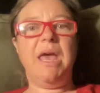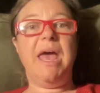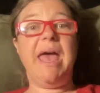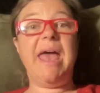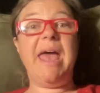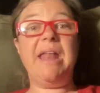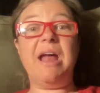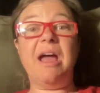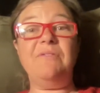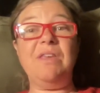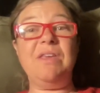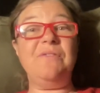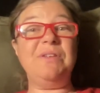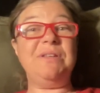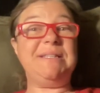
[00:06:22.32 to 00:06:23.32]
And I've
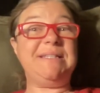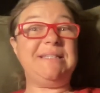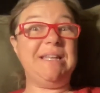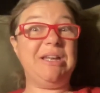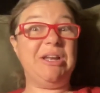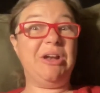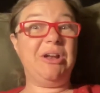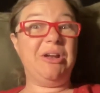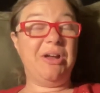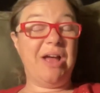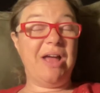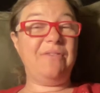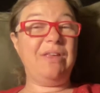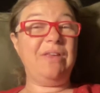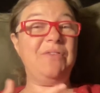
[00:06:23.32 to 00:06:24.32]
even seen,
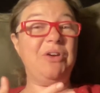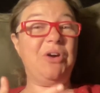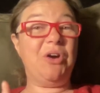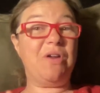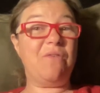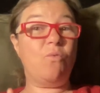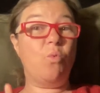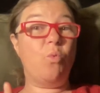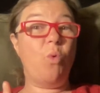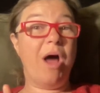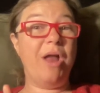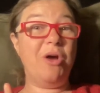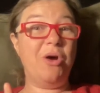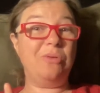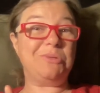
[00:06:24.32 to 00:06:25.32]
I've even heard of
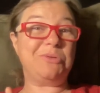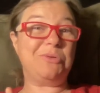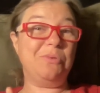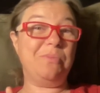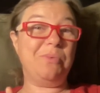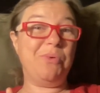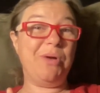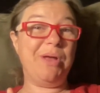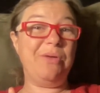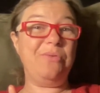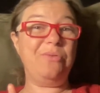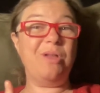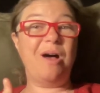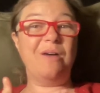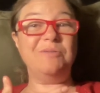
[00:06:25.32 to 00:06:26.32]
one homeschool boy
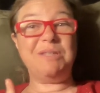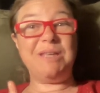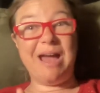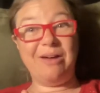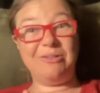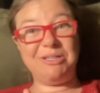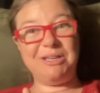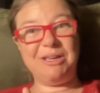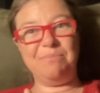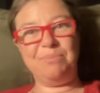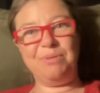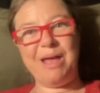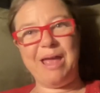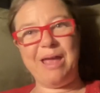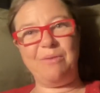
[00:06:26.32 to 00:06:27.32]
who loves counting and
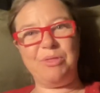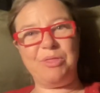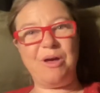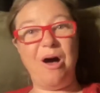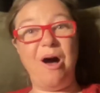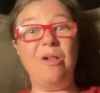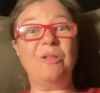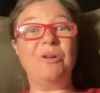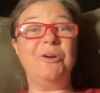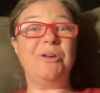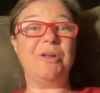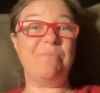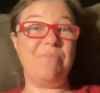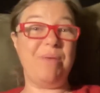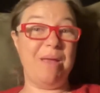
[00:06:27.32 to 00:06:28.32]
playing with
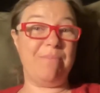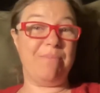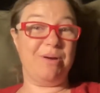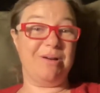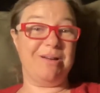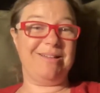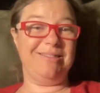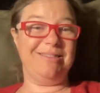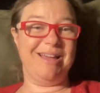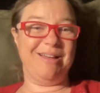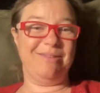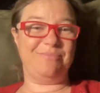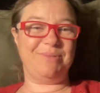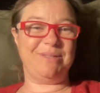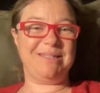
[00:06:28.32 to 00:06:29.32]
colored paper
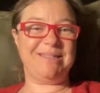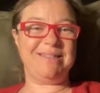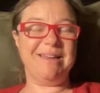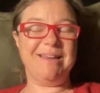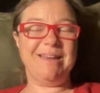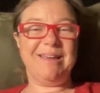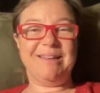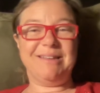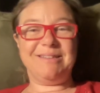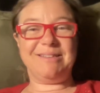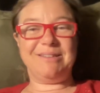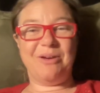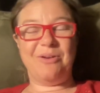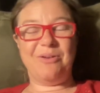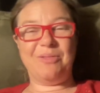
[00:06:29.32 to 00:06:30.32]
clips.
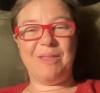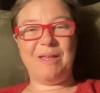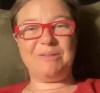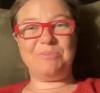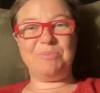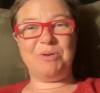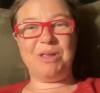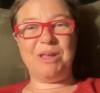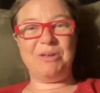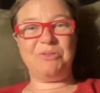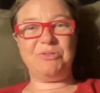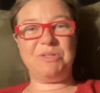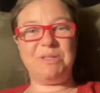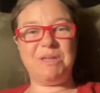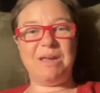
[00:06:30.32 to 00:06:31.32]
So that's pretty
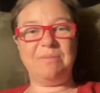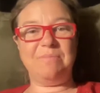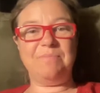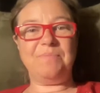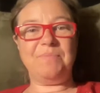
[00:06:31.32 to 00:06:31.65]
interesting.